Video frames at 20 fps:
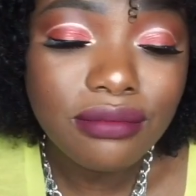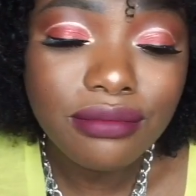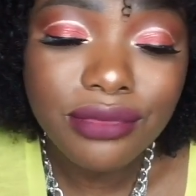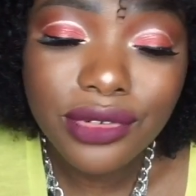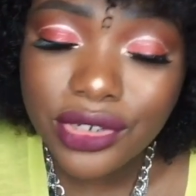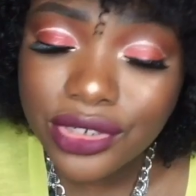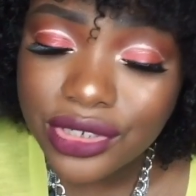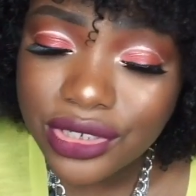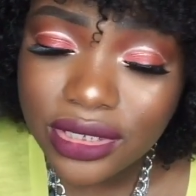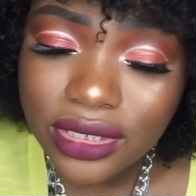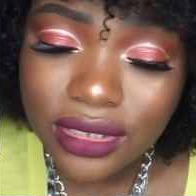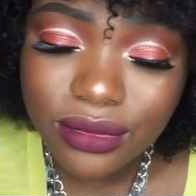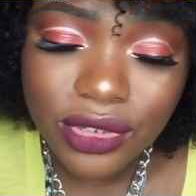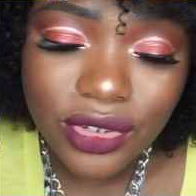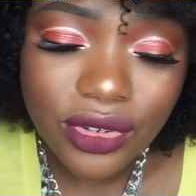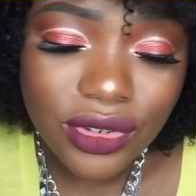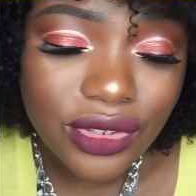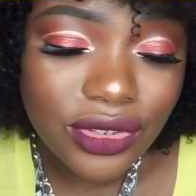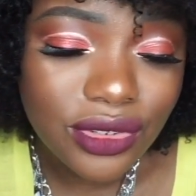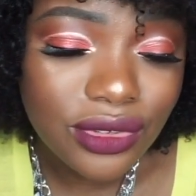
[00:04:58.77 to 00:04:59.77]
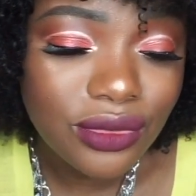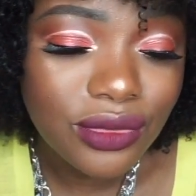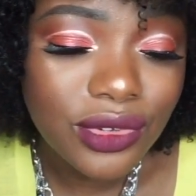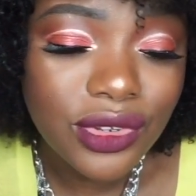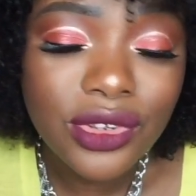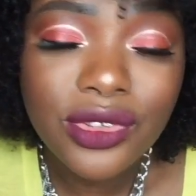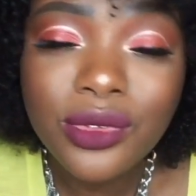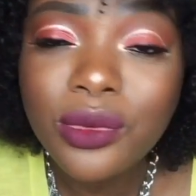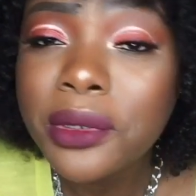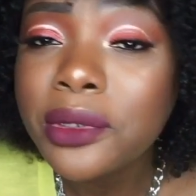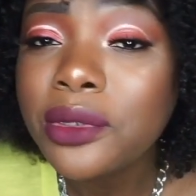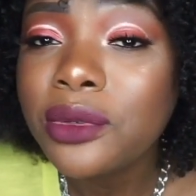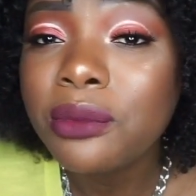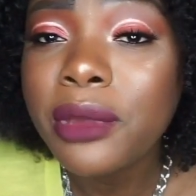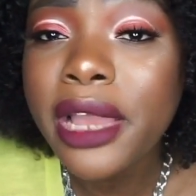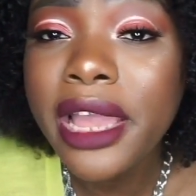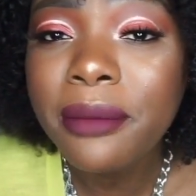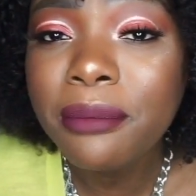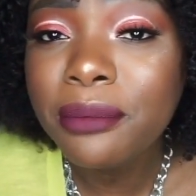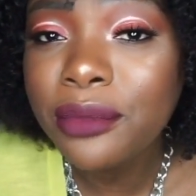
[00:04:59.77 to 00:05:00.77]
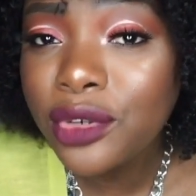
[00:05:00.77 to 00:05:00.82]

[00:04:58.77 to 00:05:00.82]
brushes because you just want to buy